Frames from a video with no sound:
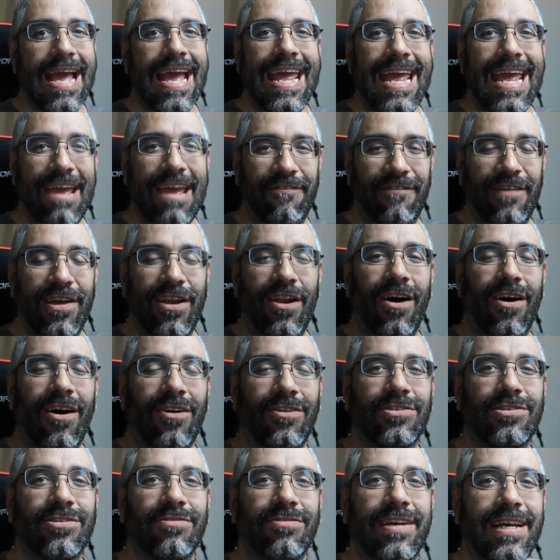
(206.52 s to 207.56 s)
if it
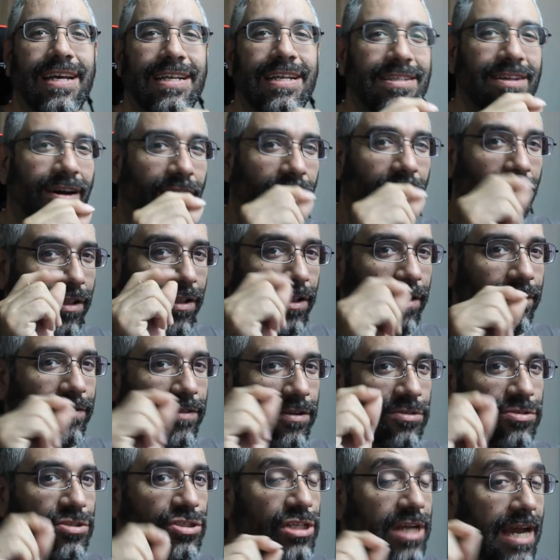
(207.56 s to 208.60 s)
also gets all of
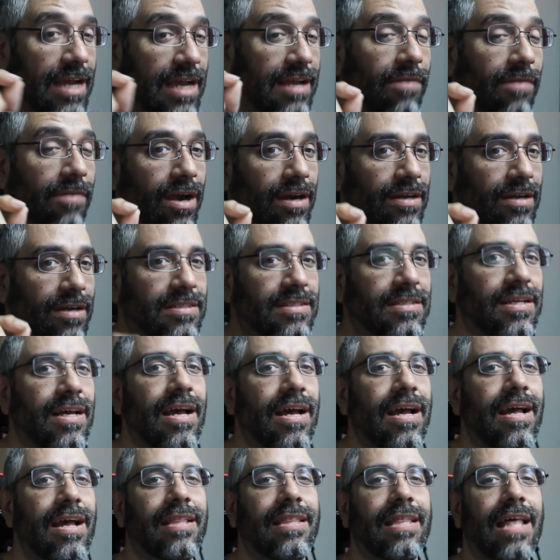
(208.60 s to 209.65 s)
those check marks,
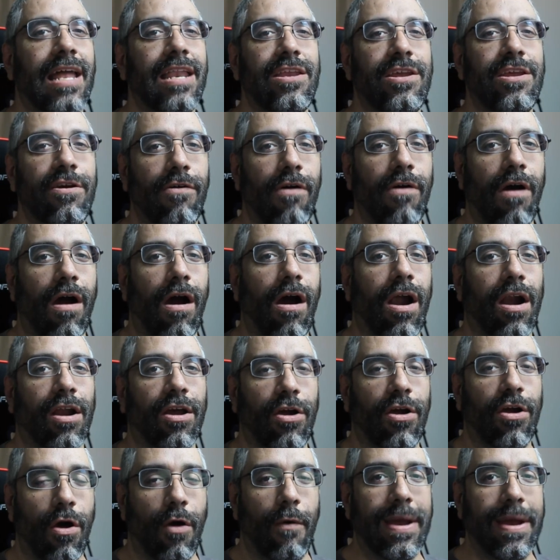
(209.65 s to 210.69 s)
then you are
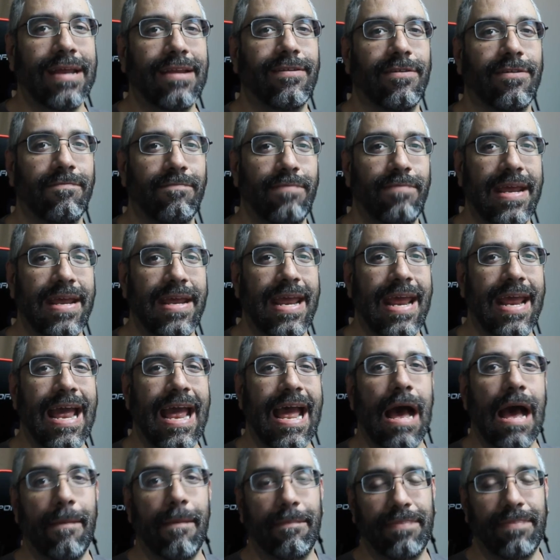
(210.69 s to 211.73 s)
going to be
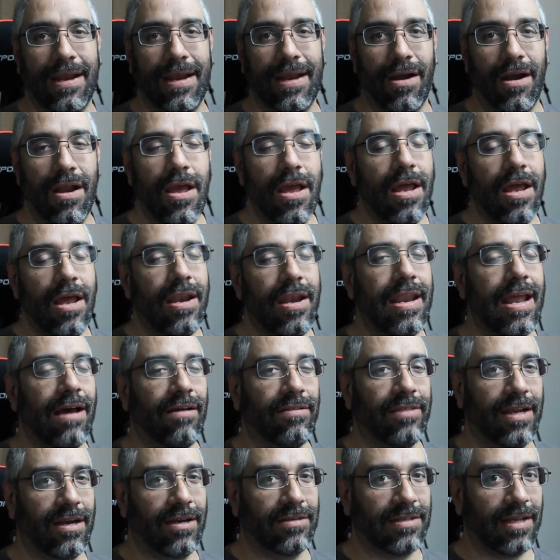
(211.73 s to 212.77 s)
up there. Now
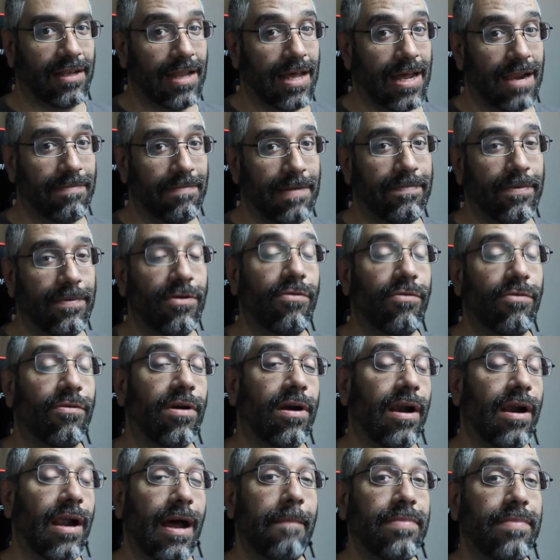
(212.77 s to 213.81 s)
there's a lot of people who
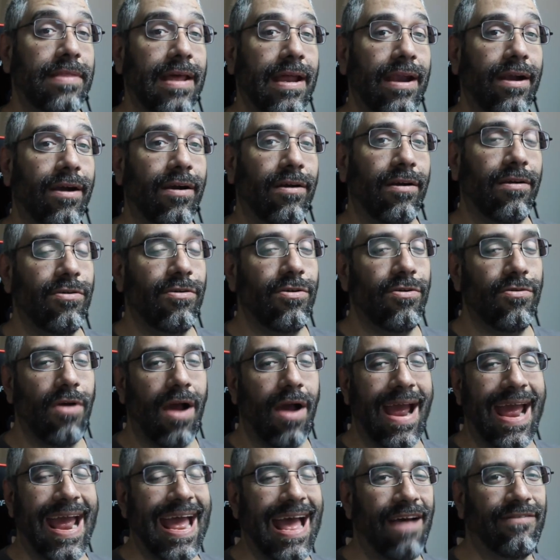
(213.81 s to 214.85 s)
are up there who
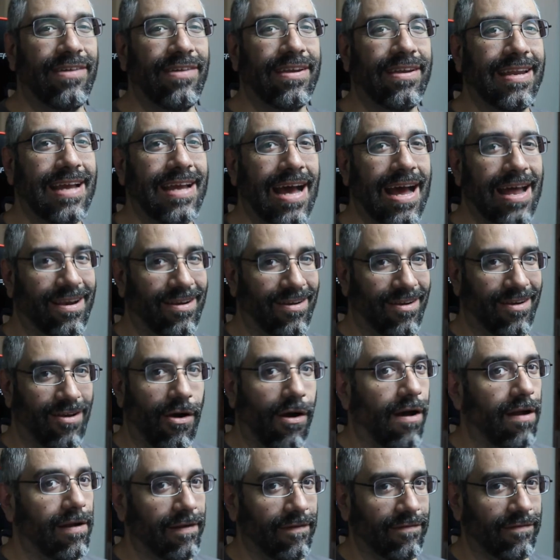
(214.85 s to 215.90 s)
haven't gotten
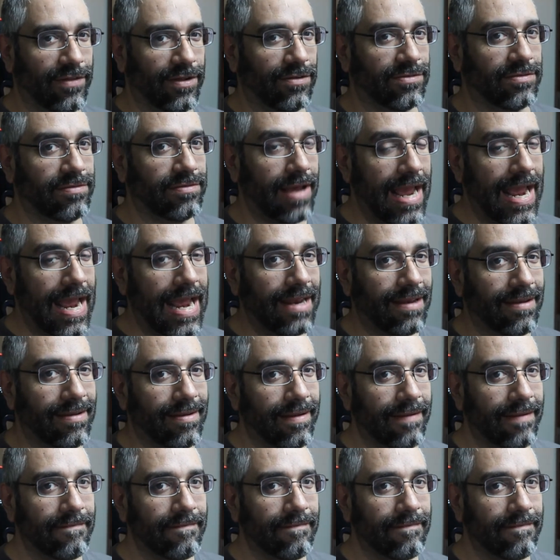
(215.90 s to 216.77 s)
all of those 8,